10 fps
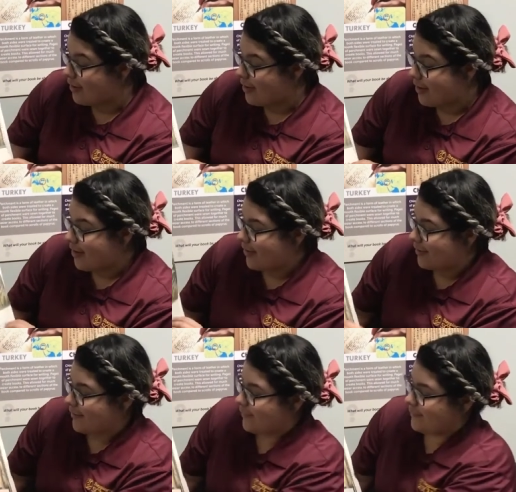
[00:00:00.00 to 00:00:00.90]

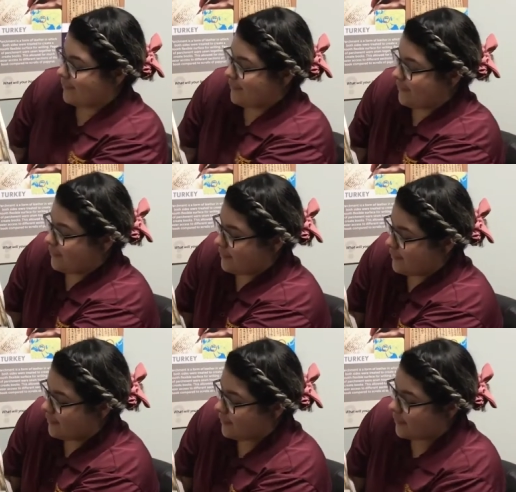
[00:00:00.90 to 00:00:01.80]

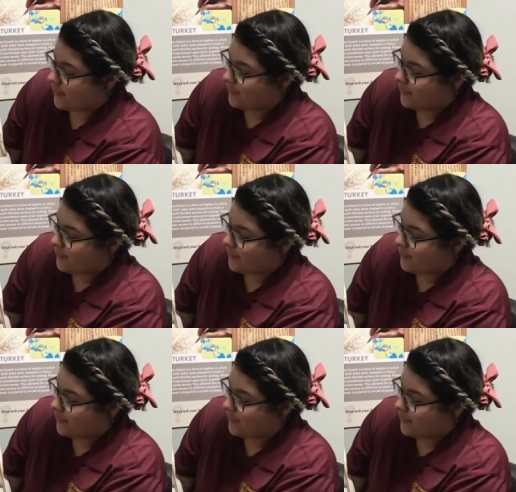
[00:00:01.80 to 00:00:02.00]
Nothing is said.